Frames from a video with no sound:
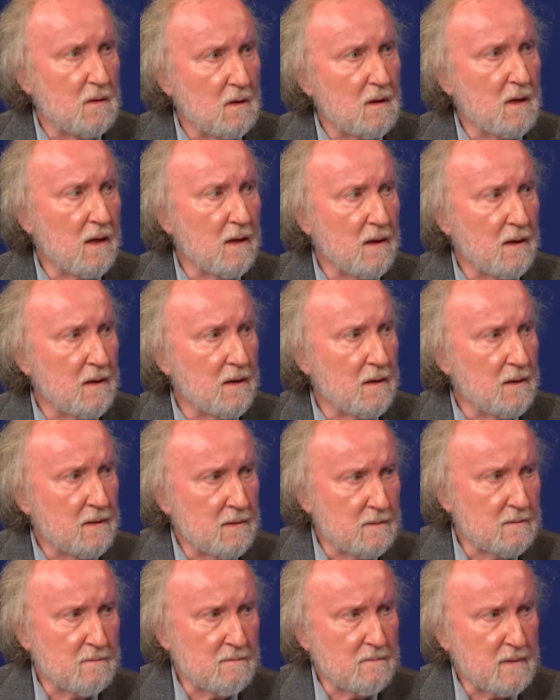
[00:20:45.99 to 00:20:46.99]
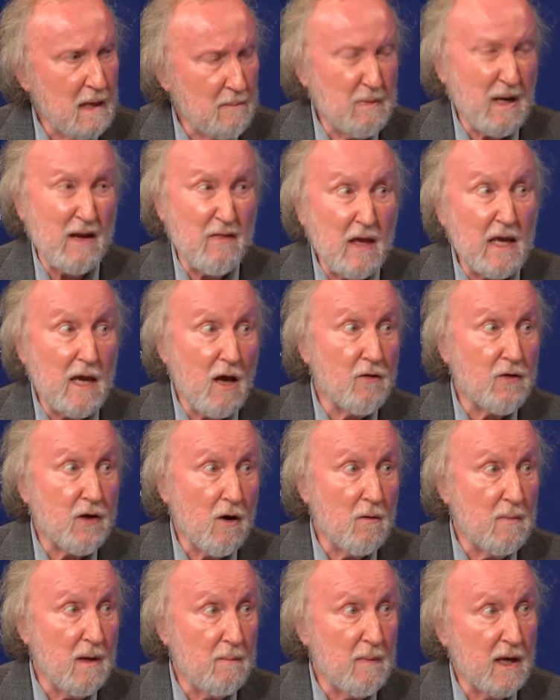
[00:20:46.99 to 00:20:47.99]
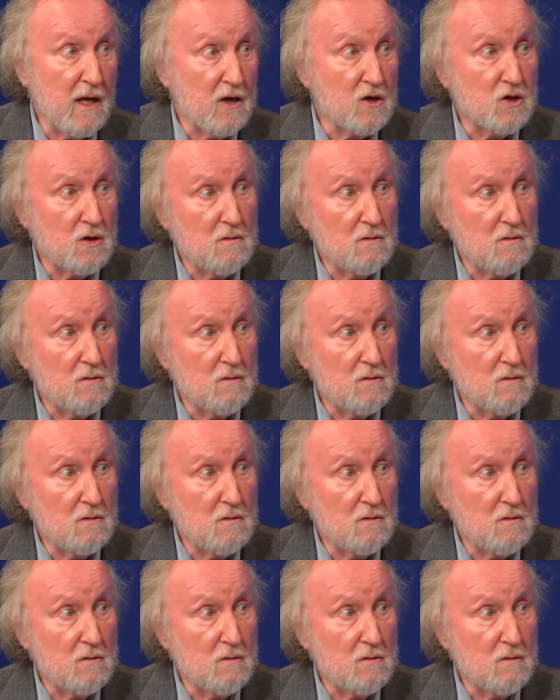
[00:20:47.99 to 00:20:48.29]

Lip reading: But I think healthcare would be a big issue.